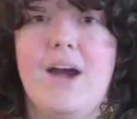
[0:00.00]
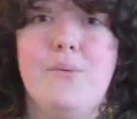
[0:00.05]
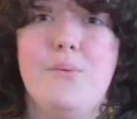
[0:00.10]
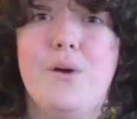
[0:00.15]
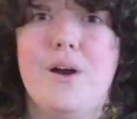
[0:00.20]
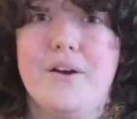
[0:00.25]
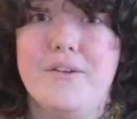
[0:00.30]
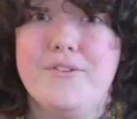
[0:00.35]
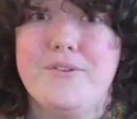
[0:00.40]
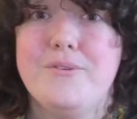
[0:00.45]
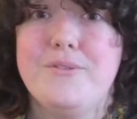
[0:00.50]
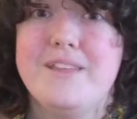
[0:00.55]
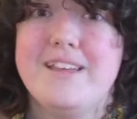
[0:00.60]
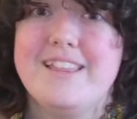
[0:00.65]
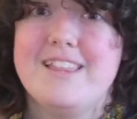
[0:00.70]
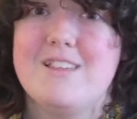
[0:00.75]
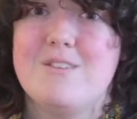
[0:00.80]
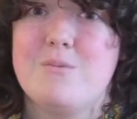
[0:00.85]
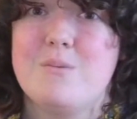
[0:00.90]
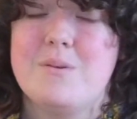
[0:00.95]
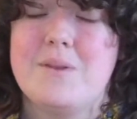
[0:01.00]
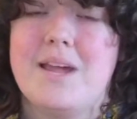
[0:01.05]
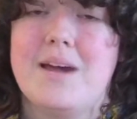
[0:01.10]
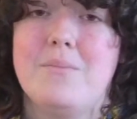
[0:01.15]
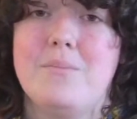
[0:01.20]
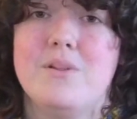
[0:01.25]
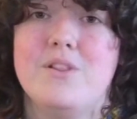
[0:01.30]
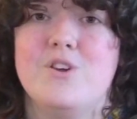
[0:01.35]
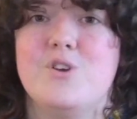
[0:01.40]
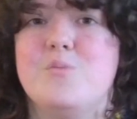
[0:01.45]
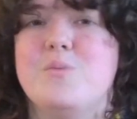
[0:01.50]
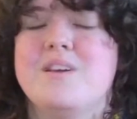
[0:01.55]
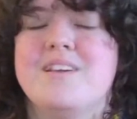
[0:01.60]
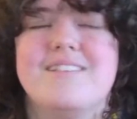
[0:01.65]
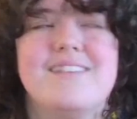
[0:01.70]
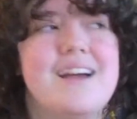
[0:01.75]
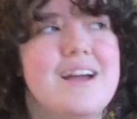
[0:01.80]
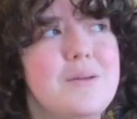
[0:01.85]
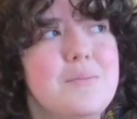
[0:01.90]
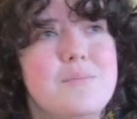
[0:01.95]
I will also link this one down below
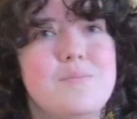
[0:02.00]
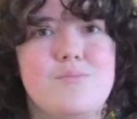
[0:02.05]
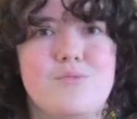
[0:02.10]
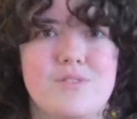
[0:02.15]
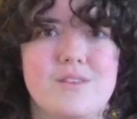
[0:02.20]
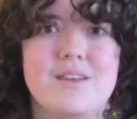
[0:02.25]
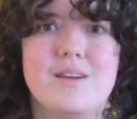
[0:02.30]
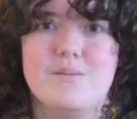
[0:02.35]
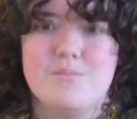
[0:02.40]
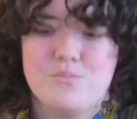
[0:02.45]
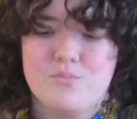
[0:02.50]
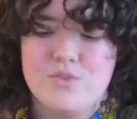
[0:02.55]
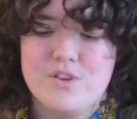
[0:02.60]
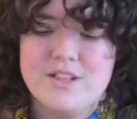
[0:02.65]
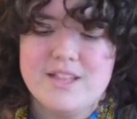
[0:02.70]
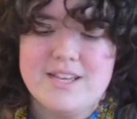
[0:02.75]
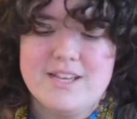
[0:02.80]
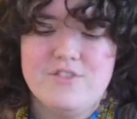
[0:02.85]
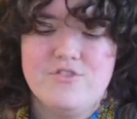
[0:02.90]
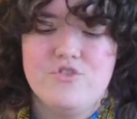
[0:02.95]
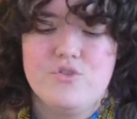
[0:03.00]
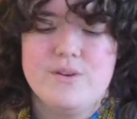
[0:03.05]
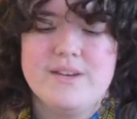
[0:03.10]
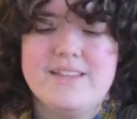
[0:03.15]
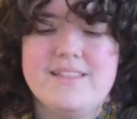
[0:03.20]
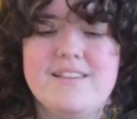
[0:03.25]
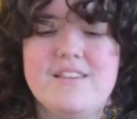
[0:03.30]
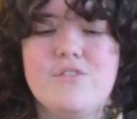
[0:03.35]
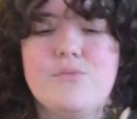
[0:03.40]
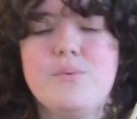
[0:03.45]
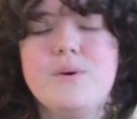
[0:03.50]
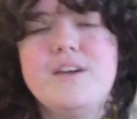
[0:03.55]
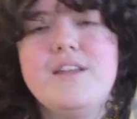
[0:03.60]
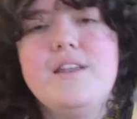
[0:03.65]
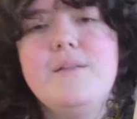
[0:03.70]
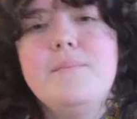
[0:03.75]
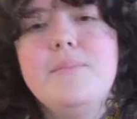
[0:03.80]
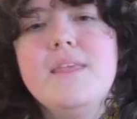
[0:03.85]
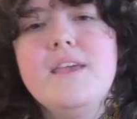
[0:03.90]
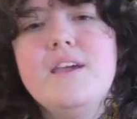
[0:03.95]
because I'm really enjoying this
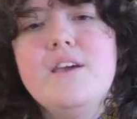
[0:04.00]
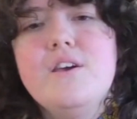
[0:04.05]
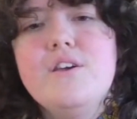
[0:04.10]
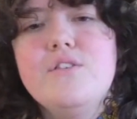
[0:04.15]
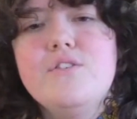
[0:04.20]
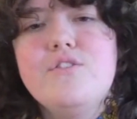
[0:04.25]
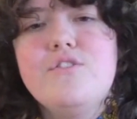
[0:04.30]
one.